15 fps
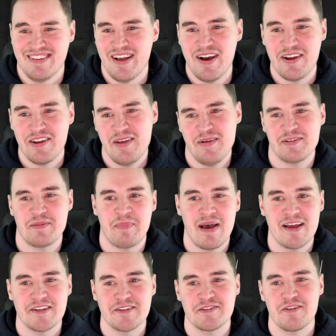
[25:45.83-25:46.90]
I don't know. It
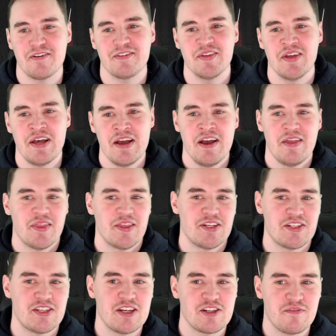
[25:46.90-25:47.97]
depends on the
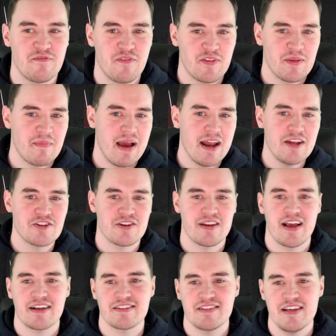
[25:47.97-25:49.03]
decision for the manager
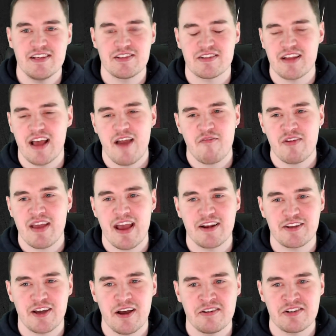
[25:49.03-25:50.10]
next season. Every head
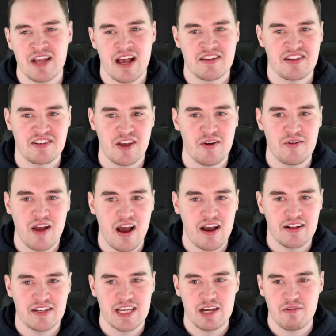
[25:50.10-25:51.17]
coach has his own
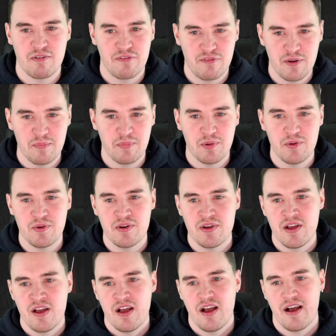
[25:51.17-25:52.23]
idea of football.
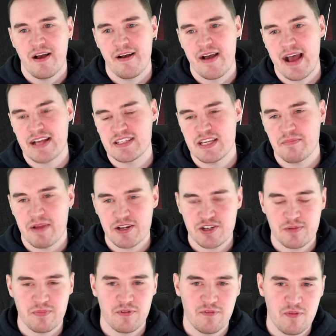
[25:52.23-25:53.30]
As he
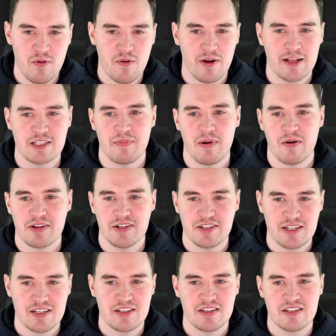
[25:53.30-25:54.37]
mentioned before, it's about
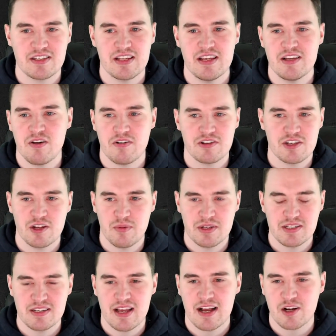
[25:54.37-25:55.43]
consistency,
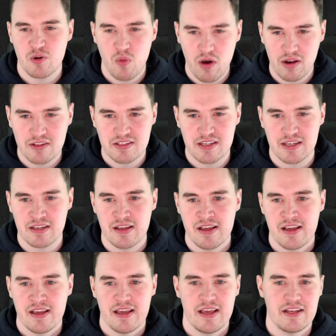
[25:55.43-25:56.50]
continuity, and quality.
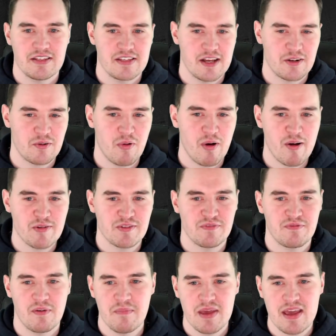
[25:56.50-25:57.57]
He said, quote,
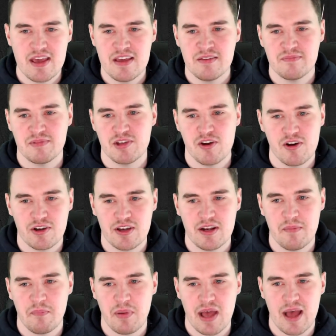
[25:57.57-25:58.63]
"For me, Jurgen
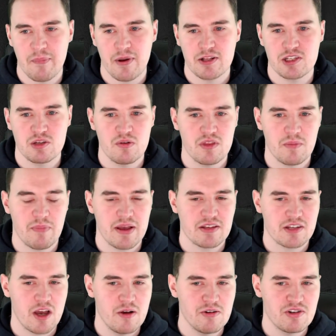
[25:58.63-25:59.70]
and Pep are two of the
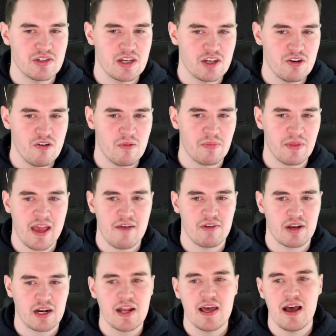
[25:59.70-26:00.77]
best coaches in Europe. They have a
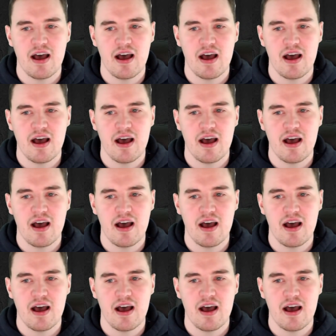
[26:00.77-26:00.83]
clear